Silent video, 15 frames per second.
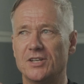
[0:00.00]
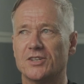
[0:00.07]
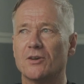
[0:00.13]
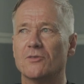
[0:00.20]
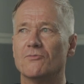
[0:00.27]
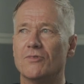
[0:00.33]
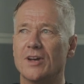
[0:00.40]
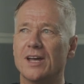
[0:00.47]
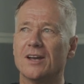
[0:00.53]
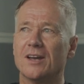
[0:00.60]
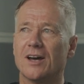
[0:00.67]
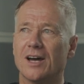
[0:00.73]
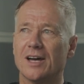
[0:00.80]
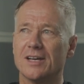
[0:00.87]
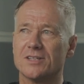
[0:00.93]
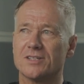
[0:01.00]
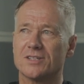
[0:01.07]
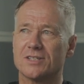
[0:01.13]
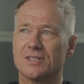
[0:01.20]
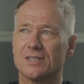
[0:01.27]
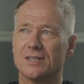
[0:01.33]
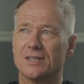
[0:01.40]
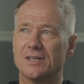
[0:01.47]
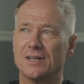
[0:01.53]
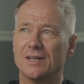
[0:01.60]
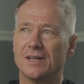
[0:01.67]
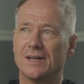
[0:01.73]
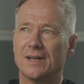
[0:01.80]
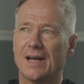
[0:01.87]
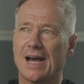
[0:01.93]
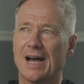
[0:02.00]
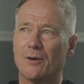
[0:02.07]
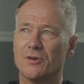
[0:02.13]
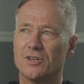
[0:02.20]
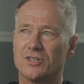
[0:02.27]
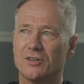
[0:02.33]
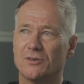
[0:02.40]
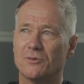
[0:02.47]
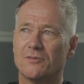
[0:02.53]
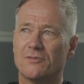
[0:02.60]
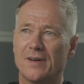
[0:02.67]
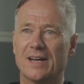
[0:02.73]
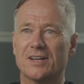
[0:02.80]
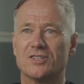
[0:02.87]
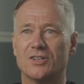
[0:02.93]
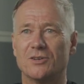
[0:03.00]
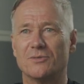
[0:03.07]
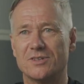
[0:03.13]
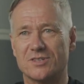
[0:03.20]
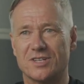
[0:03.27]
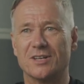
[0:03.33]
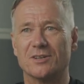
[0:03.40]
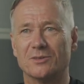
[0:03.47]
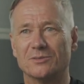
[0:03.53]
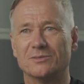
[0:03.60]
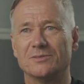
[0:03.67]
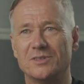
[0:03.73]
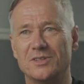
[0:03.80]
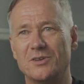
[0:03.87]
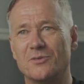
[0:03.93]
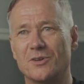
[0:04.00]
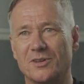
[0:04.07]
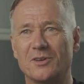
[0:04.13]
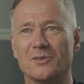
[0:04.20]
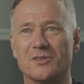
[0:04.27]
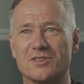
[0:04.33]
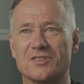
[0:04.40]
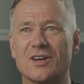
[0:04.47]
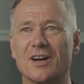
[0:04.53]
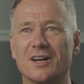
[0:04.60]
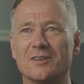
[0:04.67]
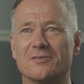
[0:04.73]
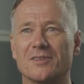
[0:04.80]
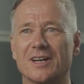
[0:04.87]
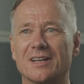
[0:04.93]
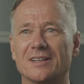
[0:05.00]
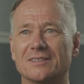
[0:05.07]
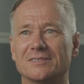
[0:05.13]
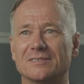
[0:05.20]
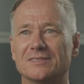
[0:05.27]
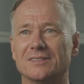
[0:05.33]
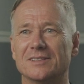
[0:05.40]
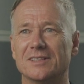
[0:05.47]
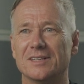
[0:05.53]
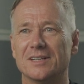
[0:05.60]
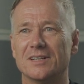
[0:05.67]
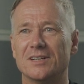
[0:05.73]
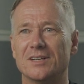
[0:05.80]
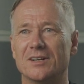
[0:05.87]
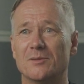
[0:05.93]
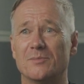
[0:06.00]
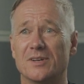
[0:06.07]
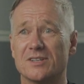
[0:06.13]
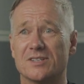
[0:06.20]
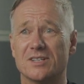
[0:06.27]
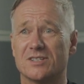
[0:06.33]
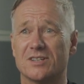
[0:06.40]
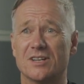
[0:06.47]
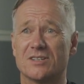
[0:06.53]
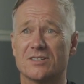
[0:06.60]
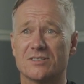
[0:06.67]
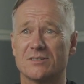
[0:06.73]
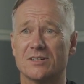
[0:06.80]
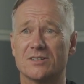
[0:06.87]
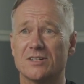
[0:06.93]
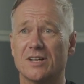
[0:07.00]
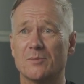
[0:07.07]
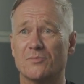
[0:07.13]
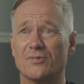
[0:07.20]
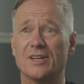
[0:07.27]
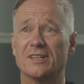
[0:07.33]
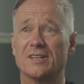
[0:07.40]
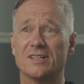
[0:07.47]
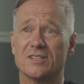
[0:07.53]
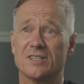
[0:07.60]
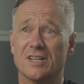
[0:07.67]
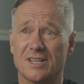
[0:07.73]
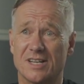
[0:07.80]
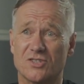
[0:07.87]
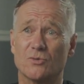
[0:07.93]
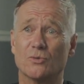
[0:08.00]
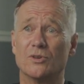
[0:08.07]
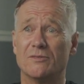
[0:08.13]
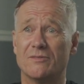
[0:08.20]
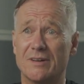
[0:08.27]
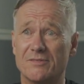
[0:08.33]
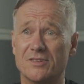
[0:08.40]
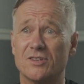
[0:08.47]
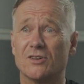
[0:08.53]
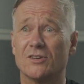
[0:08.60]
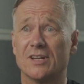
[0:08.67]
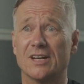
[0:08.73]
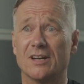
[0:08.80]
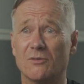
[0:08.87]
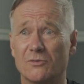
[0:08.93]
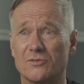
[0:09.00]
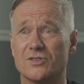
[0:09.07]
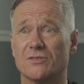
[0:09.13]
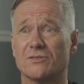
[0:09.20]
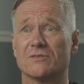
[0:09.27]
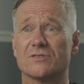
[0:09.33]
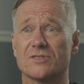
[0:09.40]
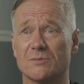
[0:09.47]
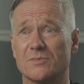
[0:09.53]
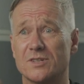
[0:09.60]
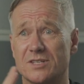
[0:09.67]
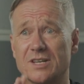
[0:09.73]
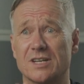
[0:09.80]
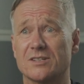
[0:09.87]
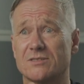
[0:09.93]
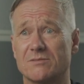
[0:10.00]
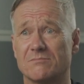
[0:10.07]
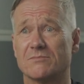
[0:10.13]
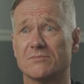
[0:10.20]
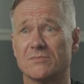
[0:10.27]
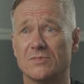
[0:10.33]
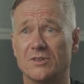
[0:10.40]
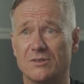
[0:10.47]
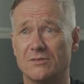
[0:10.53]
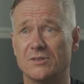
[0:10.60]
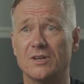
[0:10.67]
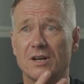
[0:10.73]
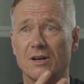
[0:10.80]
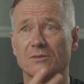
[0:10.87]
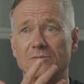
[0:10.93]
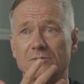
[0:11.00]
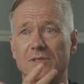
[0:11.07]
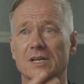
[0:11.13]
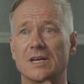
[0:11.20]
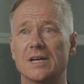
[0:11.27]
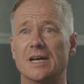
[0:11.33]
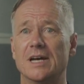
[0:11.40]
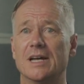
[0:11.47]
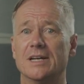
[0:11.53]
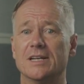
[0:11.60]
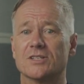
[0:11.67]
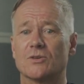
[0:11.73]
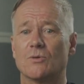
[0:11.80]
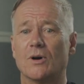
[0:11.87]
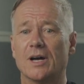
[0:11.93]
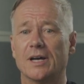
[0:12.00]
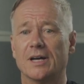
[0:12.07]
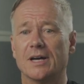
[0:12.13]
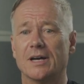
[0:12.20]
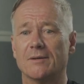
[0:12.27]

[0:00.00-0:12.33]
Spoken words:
don't realize how it's going to affect you until you're at the other side of it, because it's like breathing, isn't it? That's all you've ever done, and all of a sudden somebody says, and it's quite,